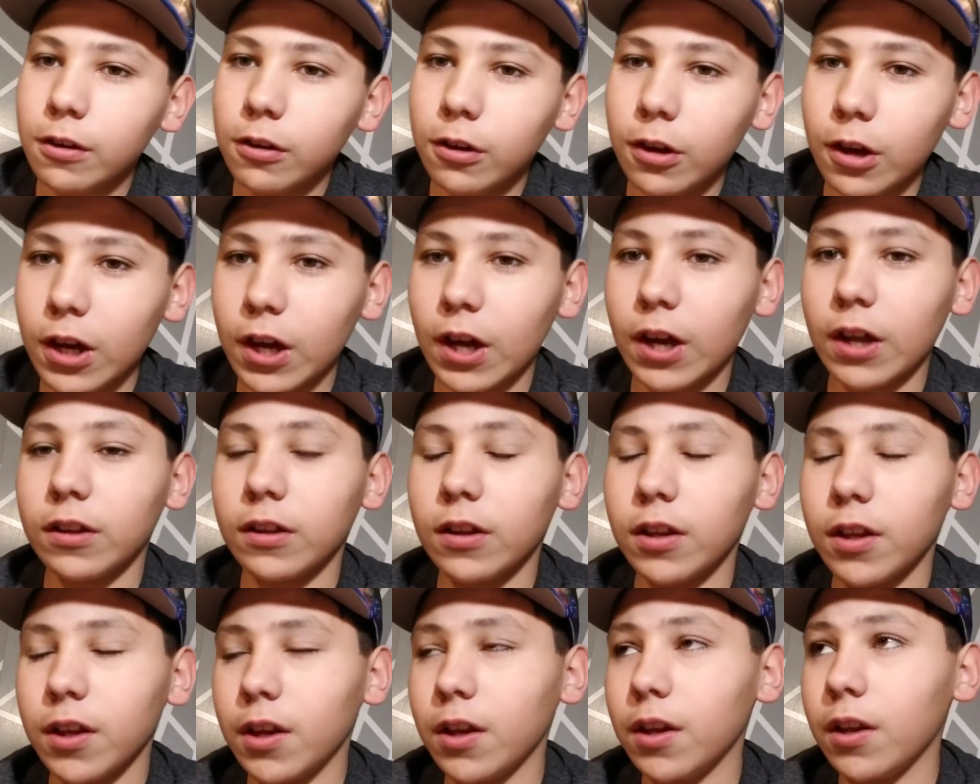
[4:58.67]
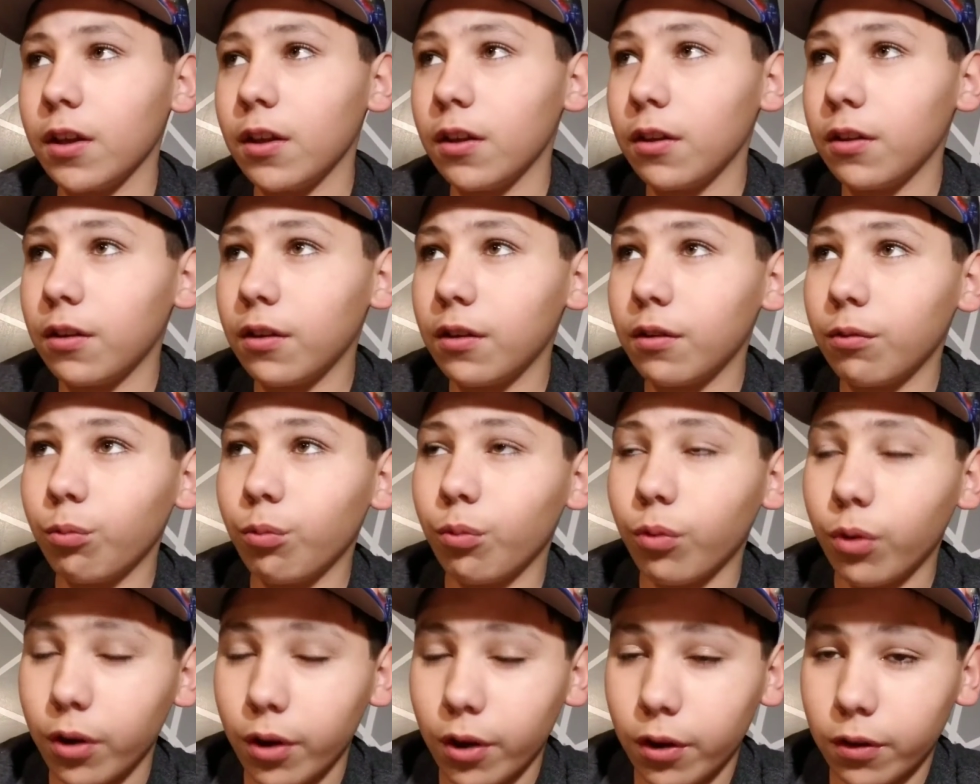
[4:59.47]
and it
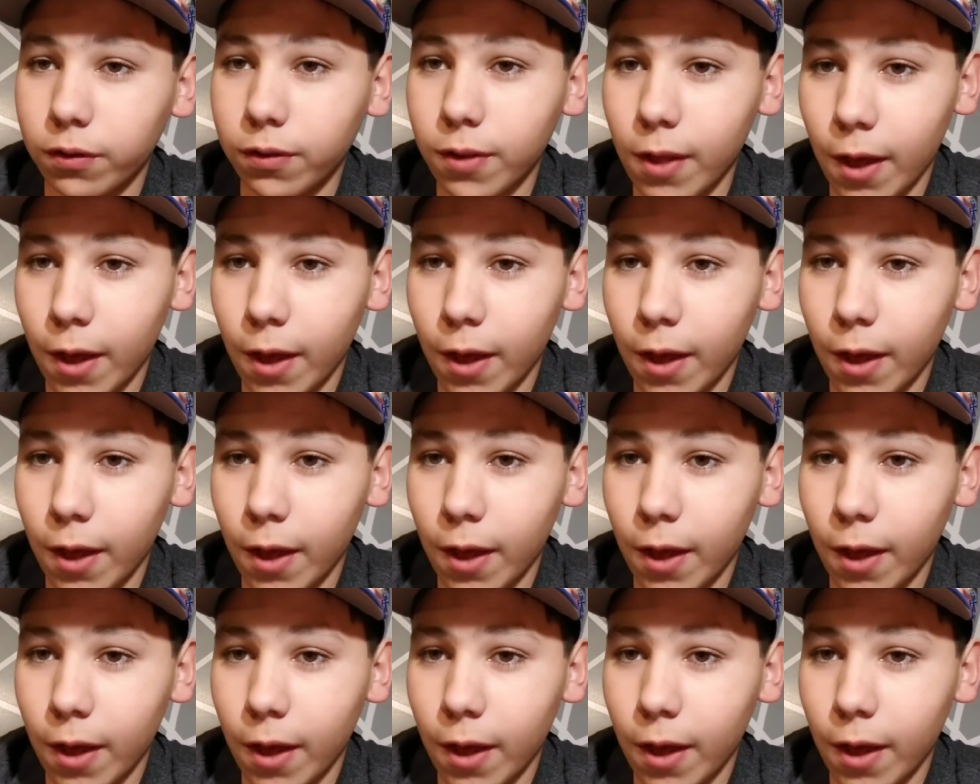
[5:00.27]
was